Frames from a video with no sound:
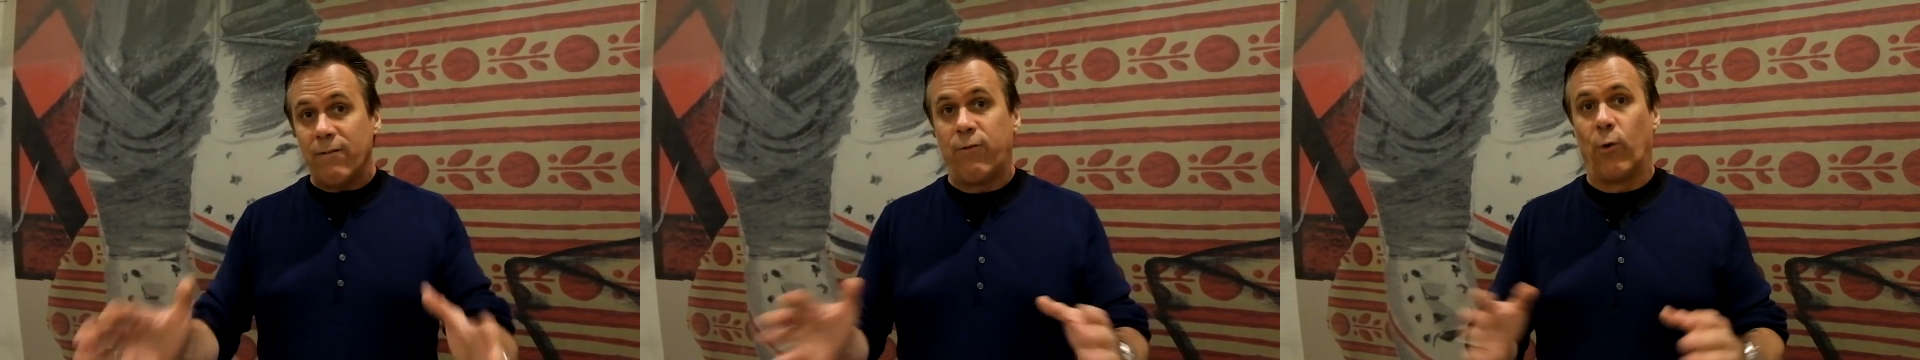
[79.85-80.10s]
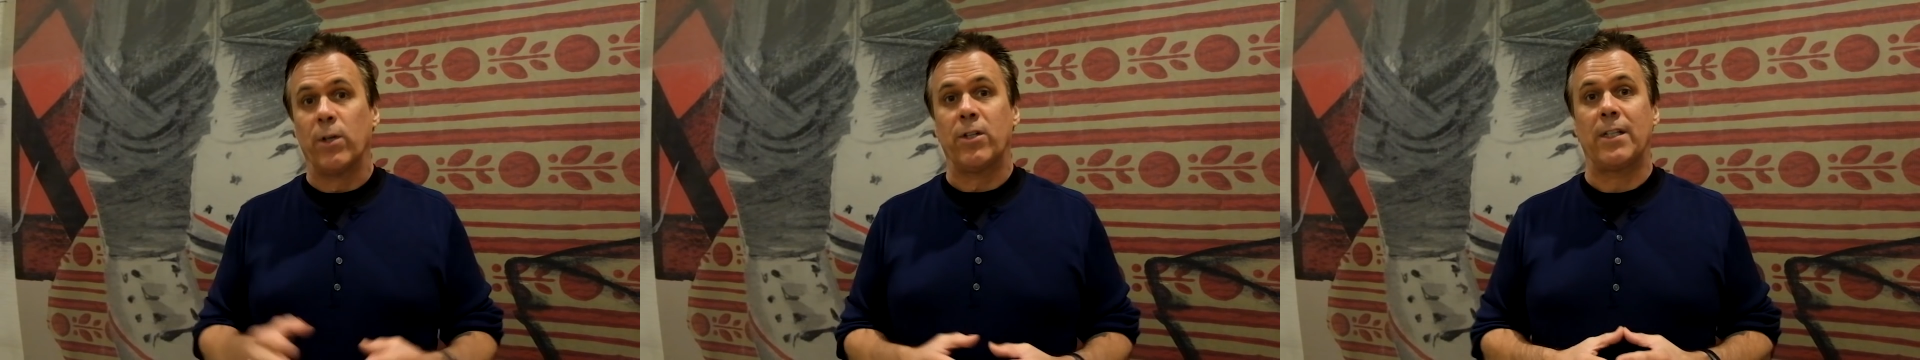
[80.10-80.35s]

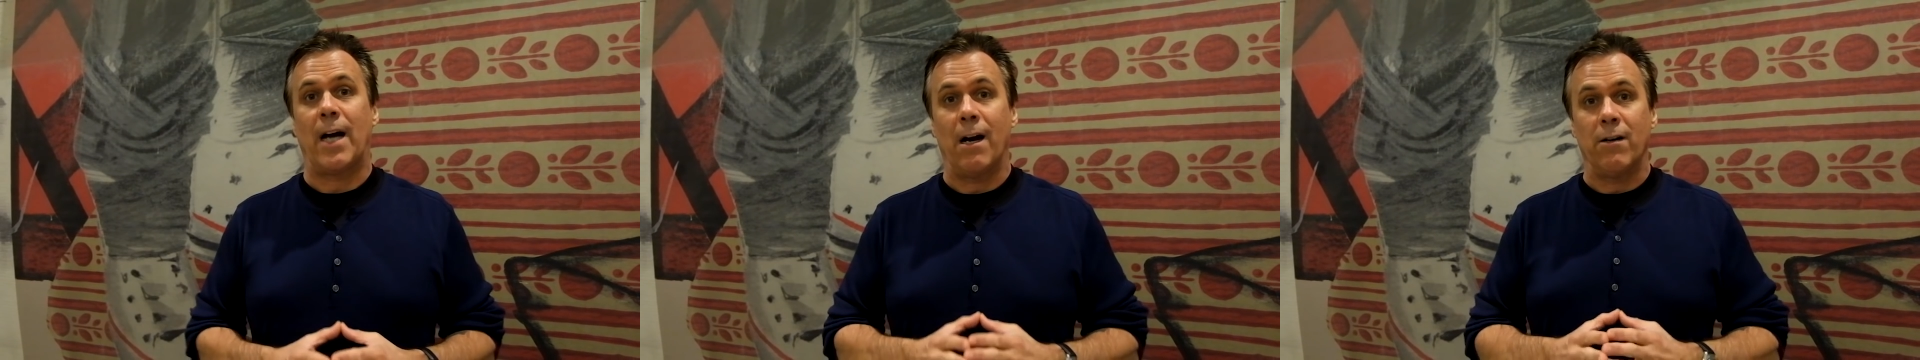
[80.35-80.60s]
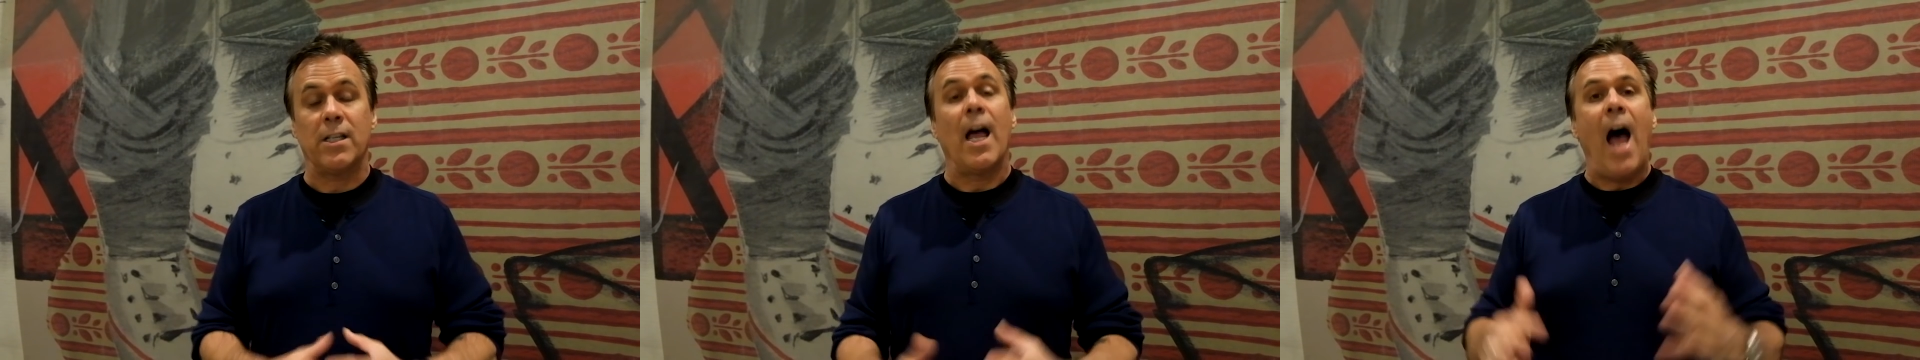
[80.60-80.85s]
4
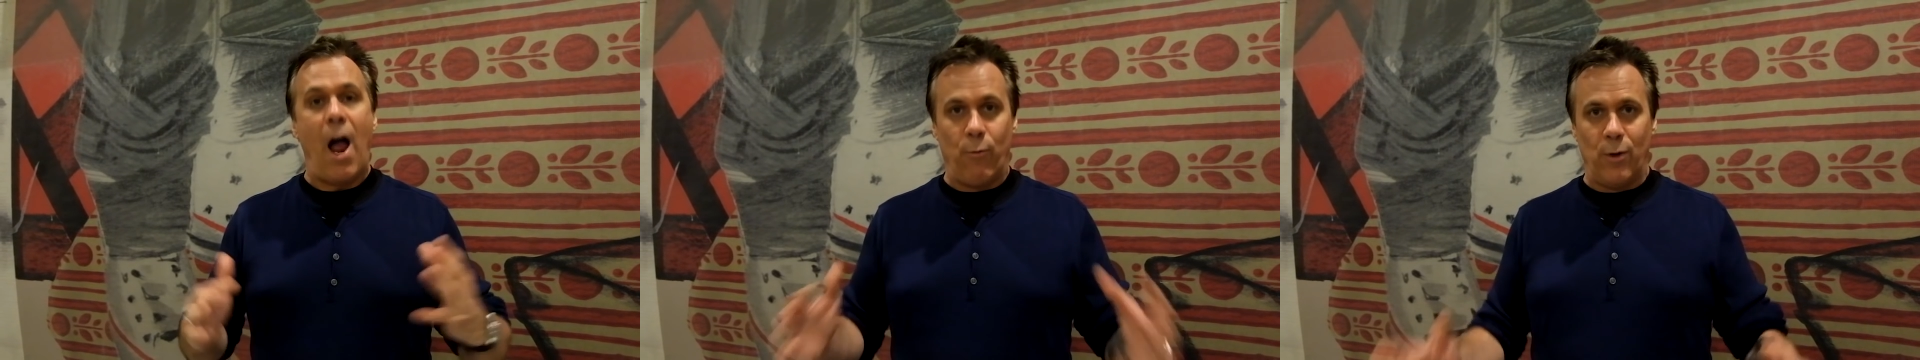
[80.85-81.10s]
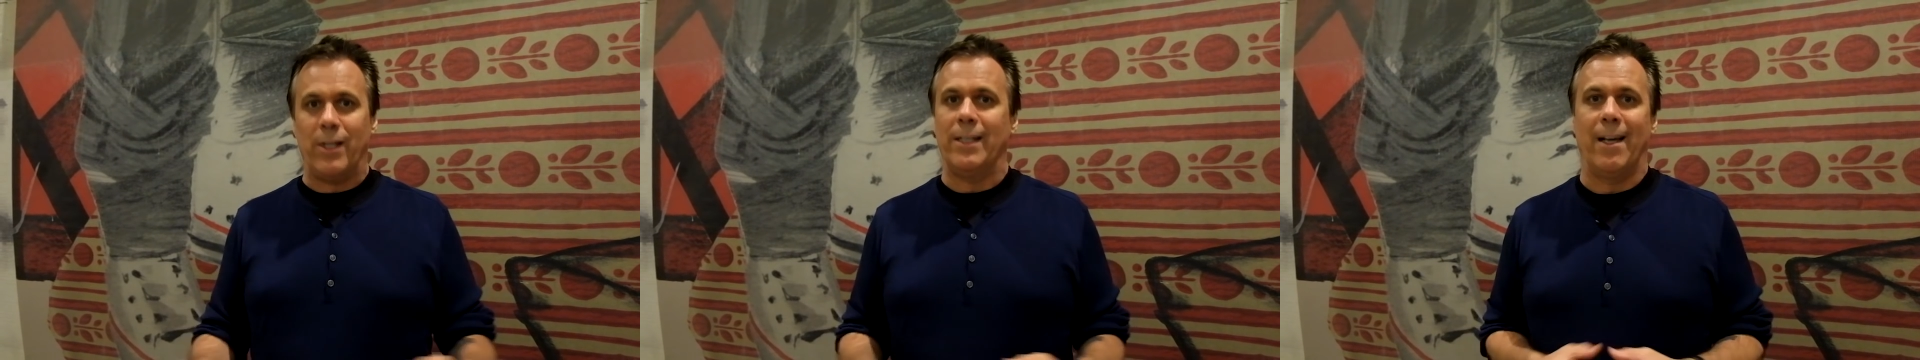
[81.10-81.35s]
stars. I
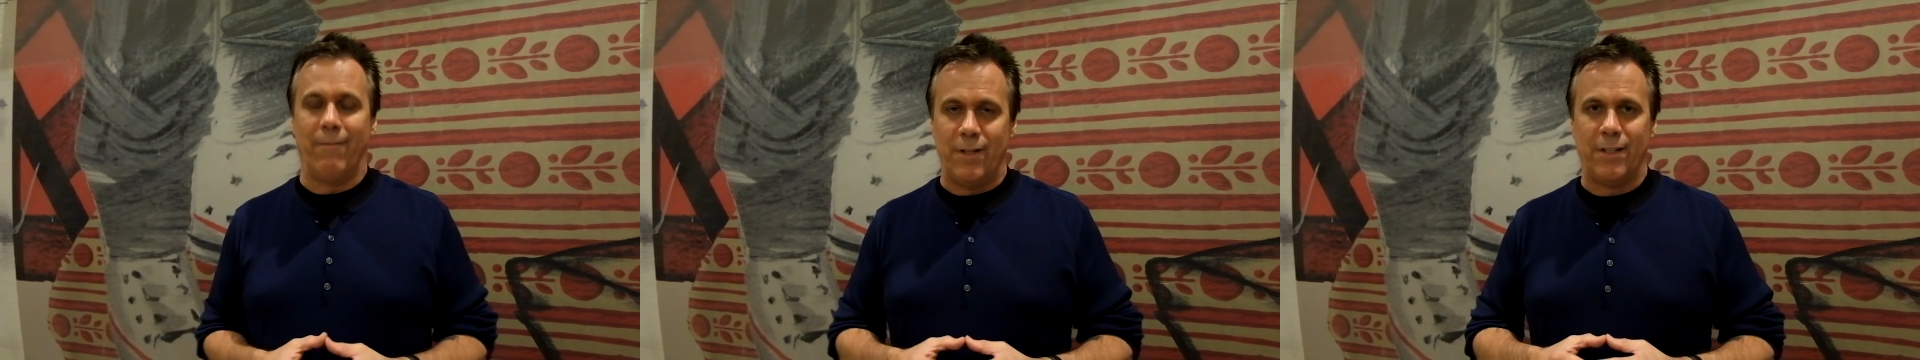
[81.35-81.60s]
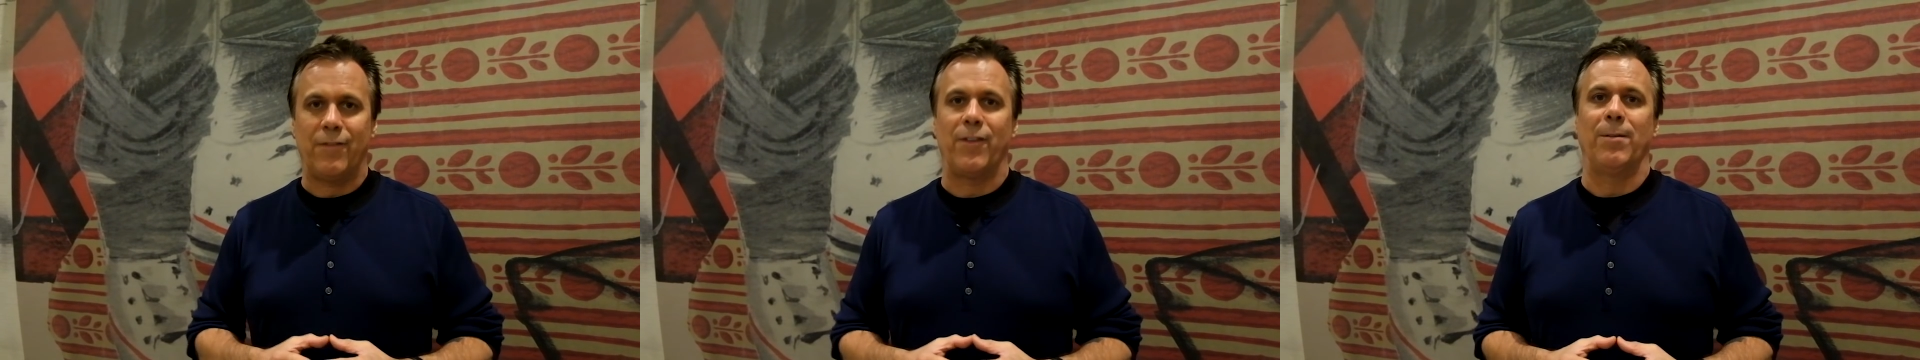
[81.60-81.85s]
really love
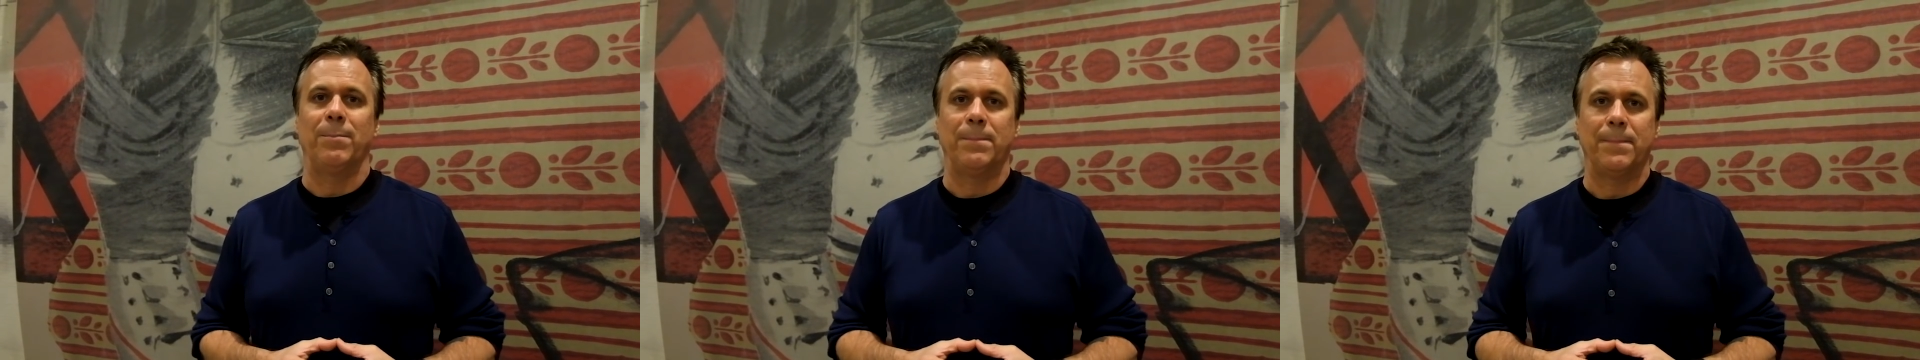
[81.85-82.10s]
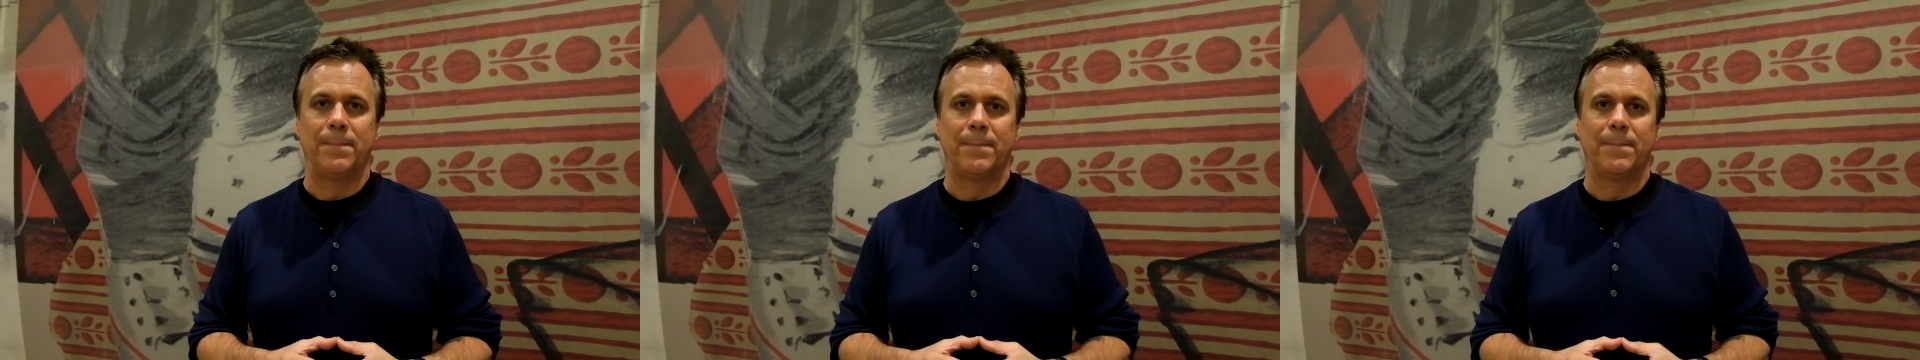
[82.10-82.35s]
this film.